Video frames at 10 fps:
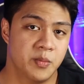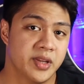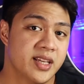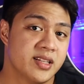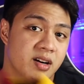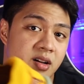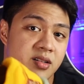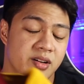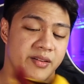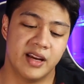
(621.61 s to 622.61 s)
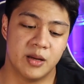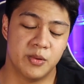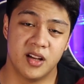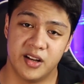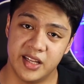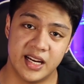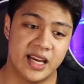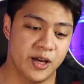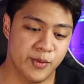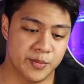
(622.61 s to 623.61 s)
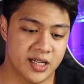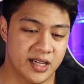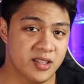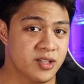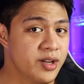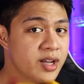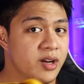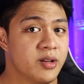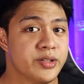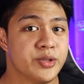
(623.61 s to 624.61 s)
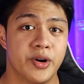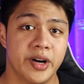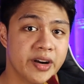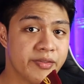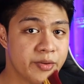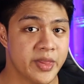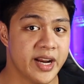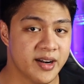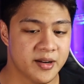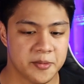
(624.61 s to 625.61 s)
but these are also available on the Nike website, so you can also order from there.